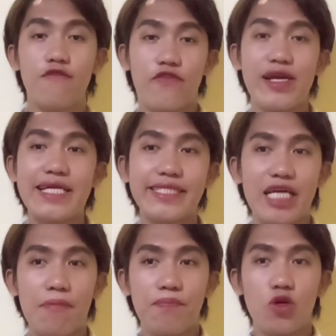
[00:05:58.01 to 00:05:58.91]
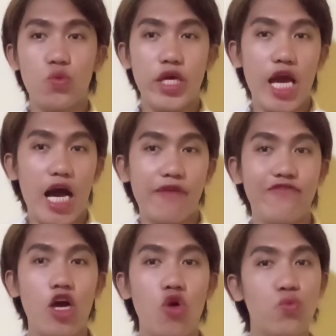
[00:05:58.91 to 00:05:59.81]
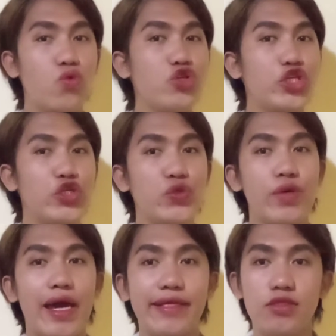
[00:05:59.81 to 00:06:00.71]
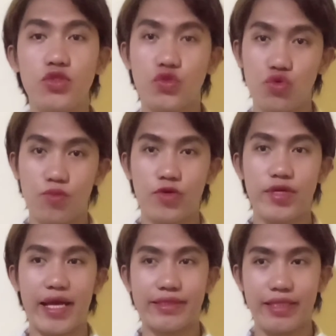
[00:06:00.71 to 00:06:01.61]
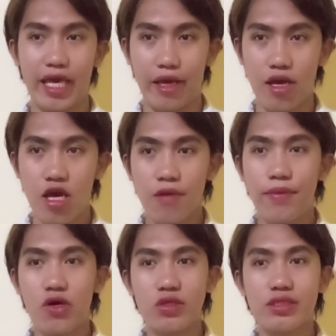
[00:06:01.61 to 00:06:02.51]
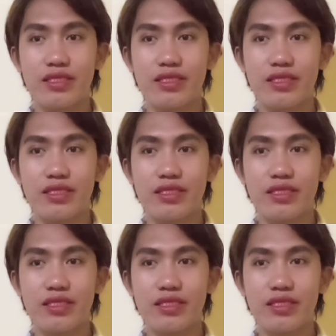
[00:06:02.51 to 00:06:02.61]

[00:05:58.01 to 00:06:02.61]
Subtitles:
For example, we have wushu and sumo wrestling because